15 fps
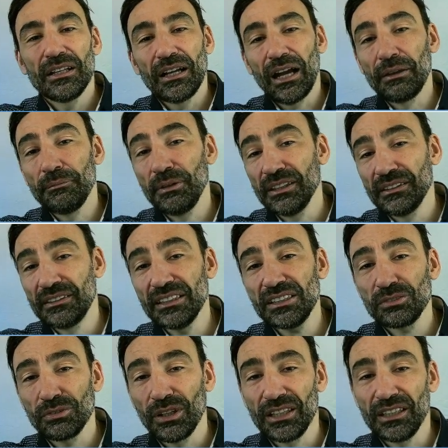I mean,
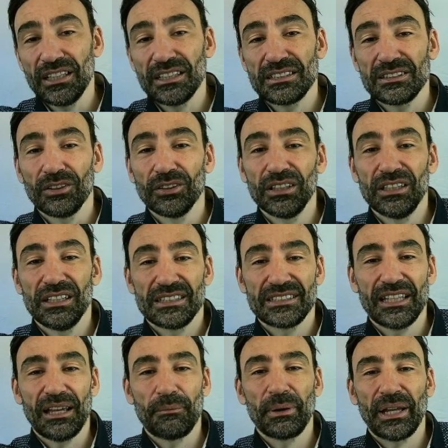this one, it's only, let's
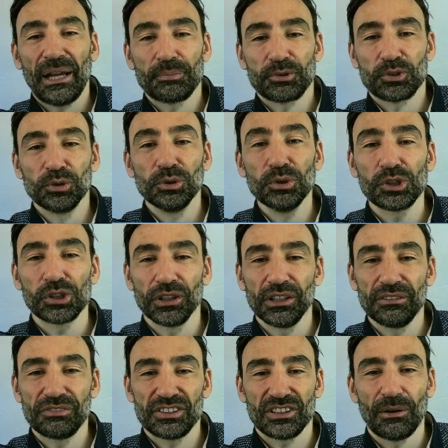say, a backup solution
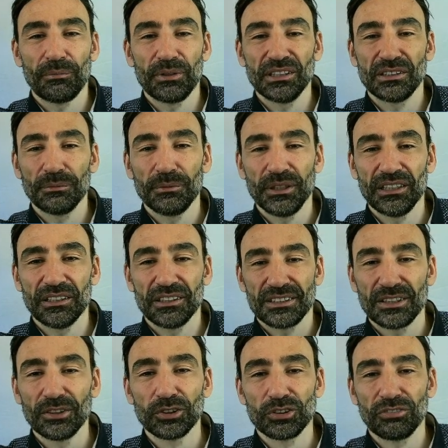if some intermediaries
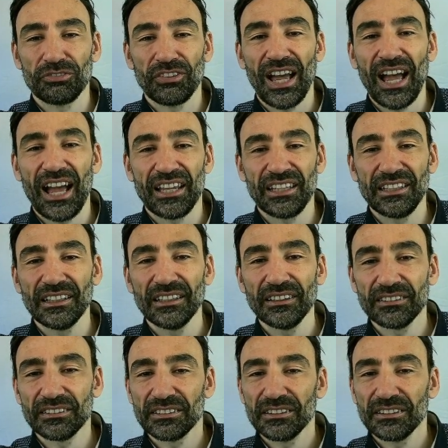goes offline,